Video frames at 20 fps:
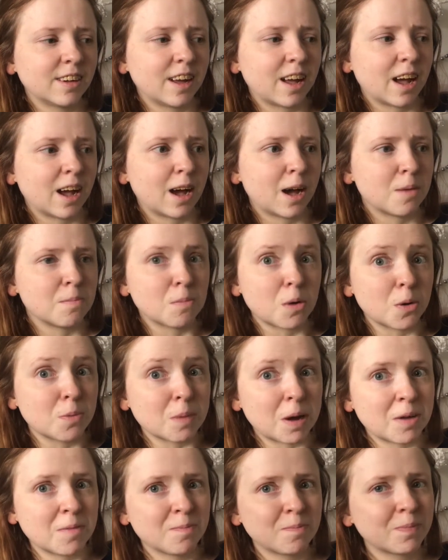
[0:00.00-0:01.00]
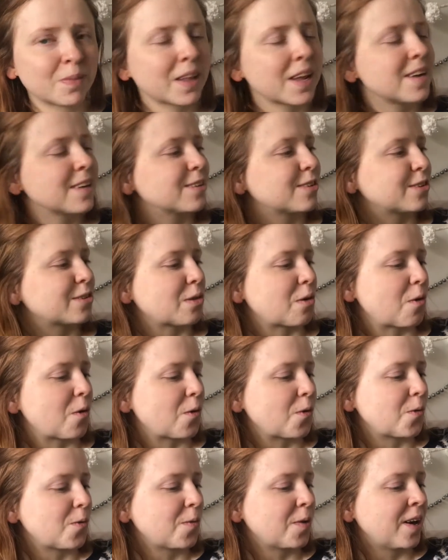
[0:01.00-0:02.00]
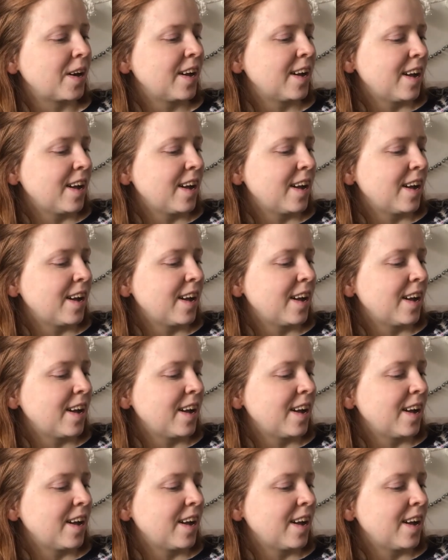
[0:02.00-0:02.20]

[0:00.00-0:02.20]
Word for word: uh, um, MoMA, so